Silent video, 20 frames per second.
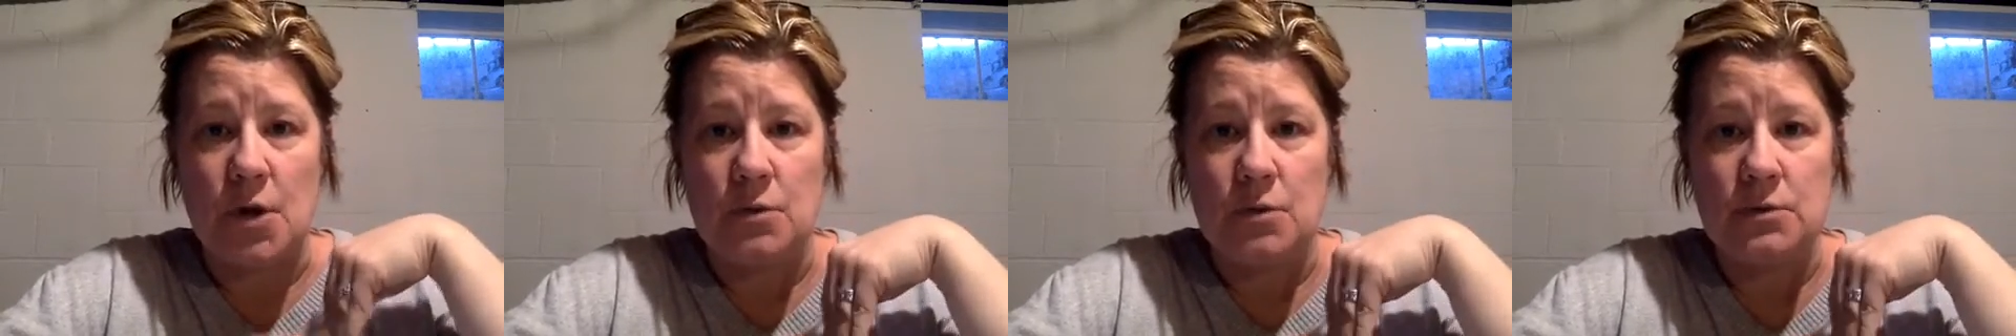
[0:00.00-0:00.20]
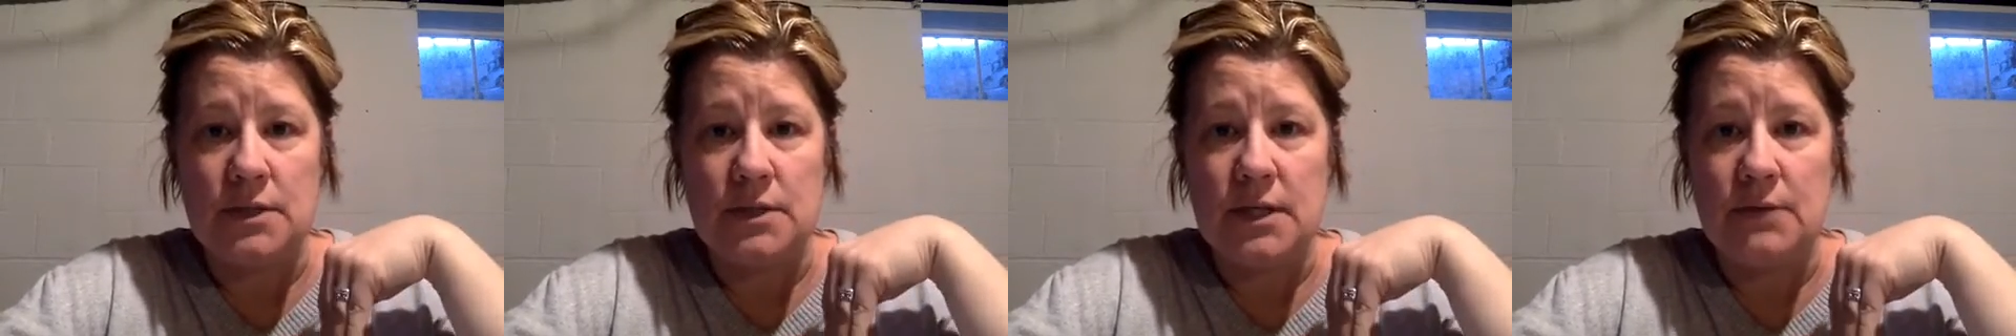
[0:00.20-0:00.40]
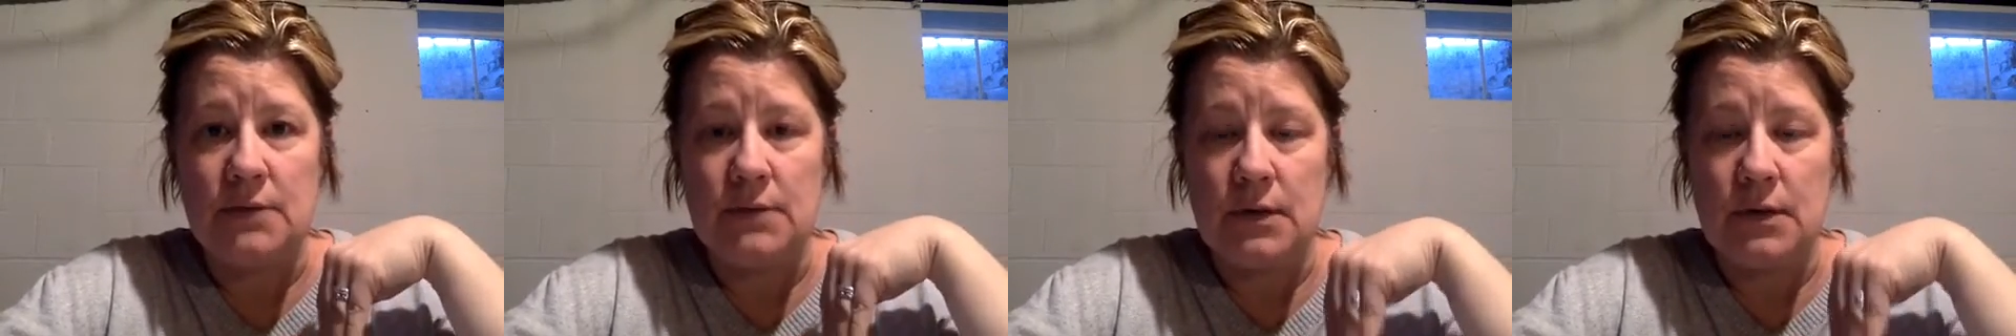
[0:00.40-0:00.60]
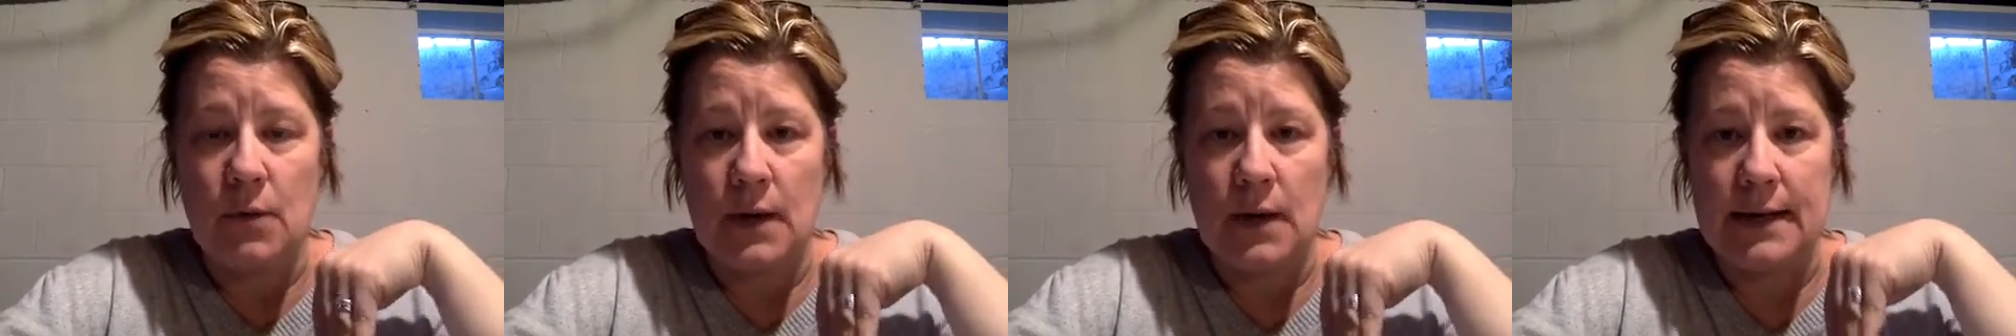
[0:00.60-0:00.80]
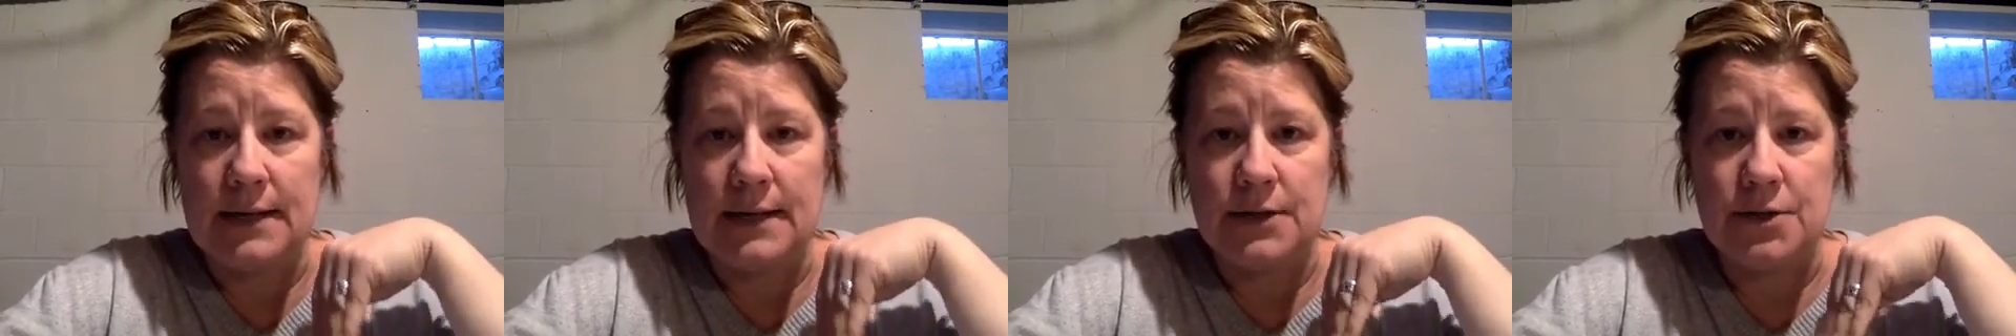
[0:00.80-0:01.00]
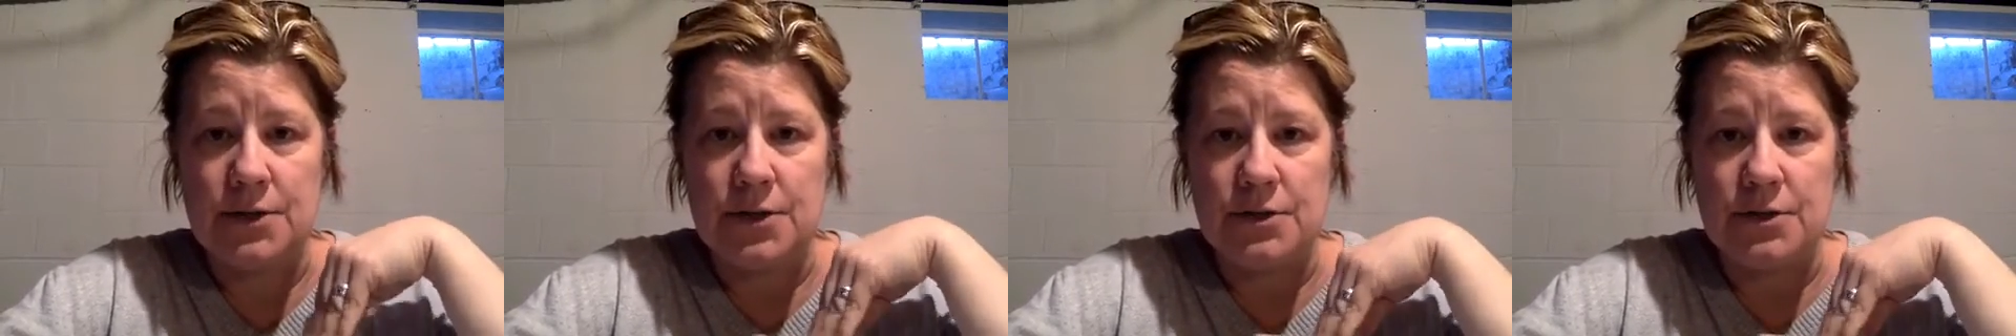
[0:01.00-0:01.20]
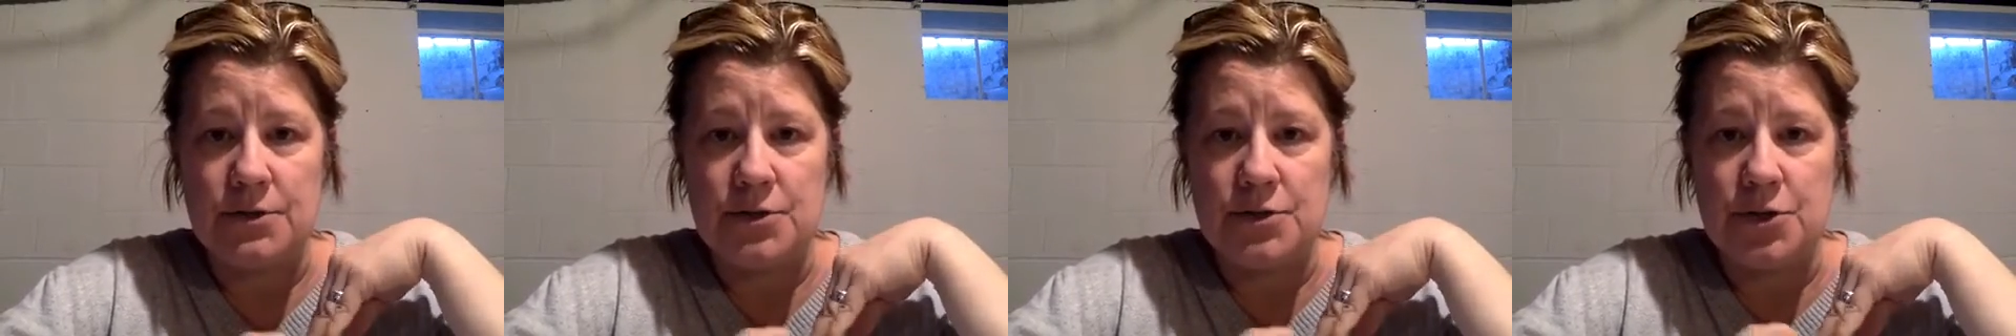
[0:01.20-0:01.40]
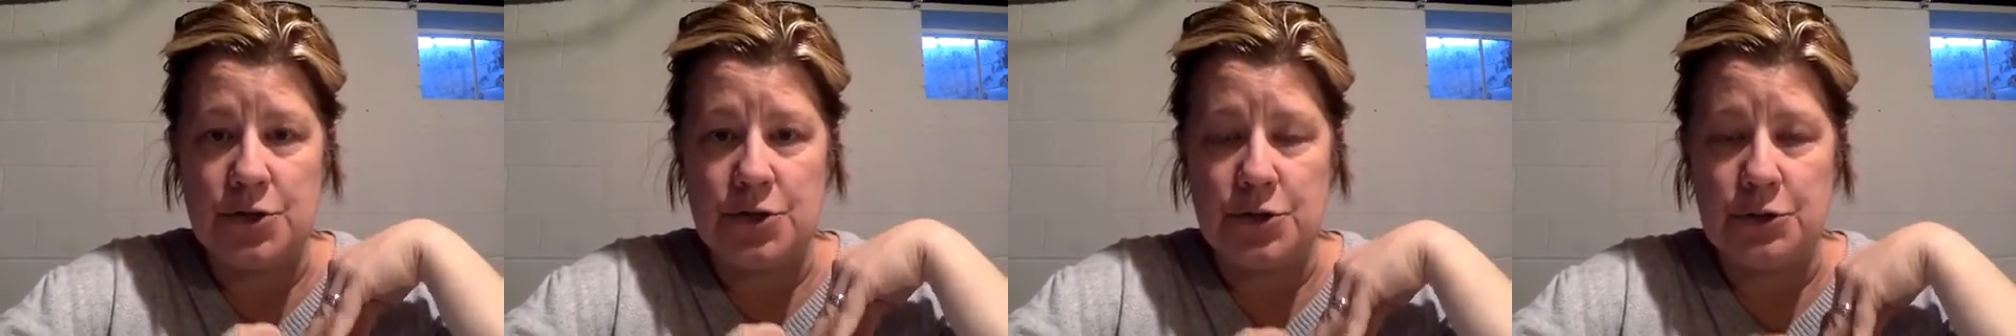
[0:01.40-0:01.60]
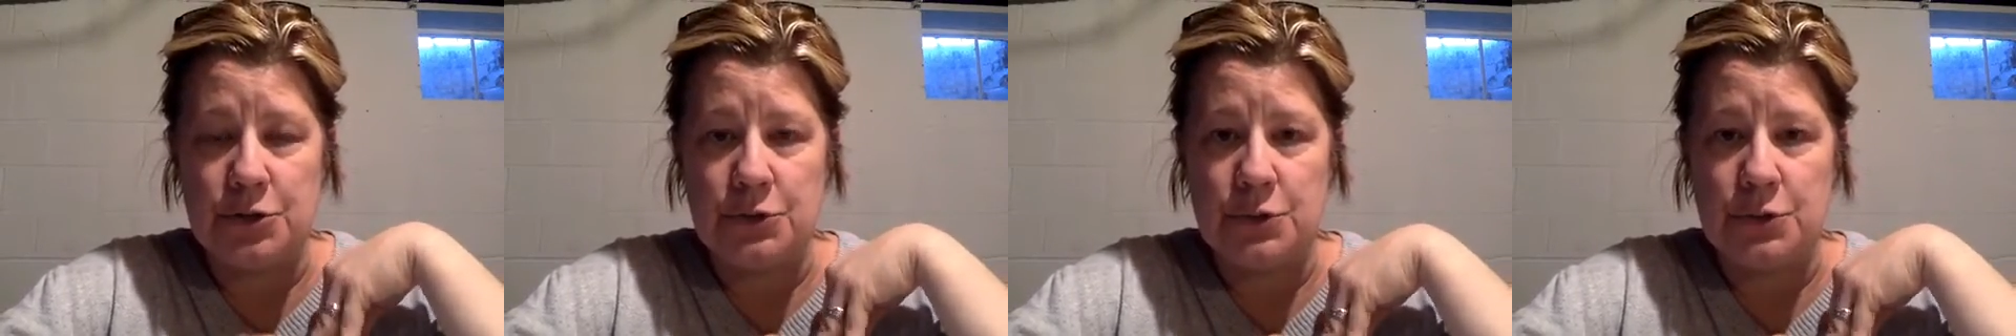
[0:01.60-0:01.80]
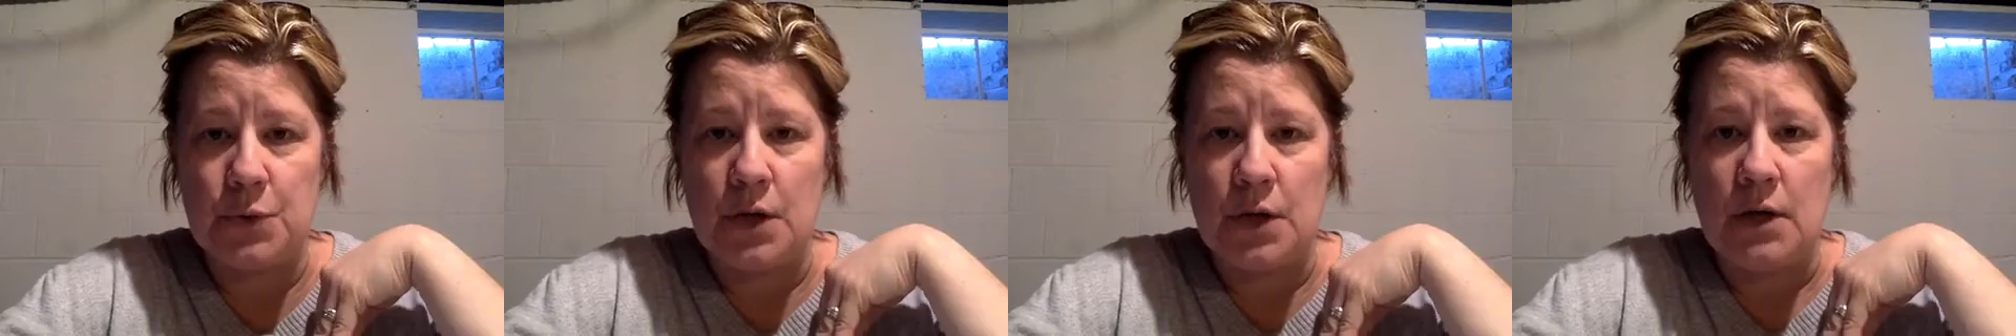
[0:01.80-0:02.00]
only required
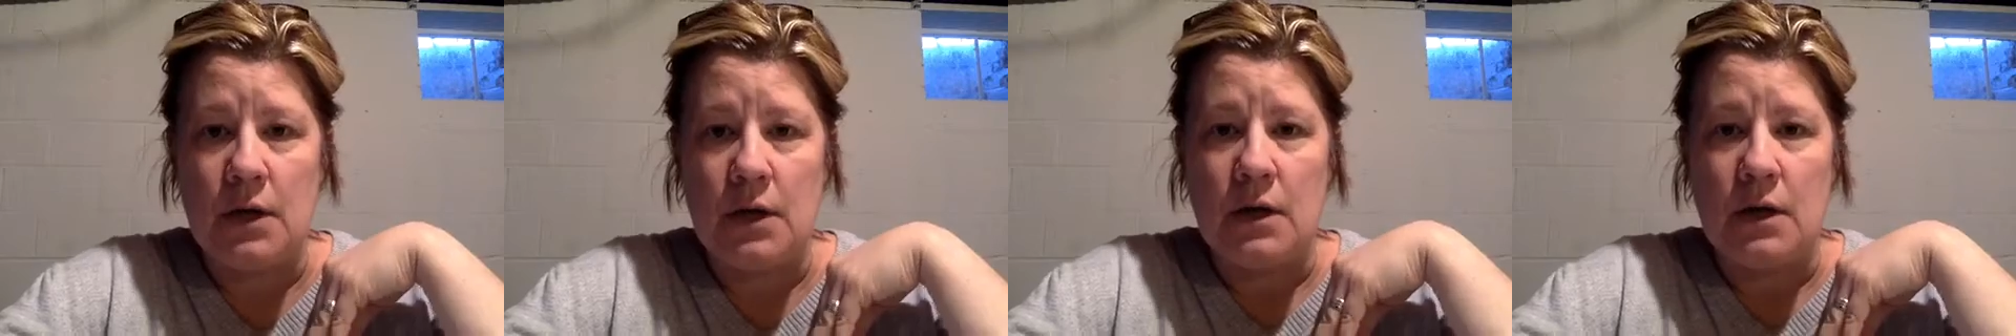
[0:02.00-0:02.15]
to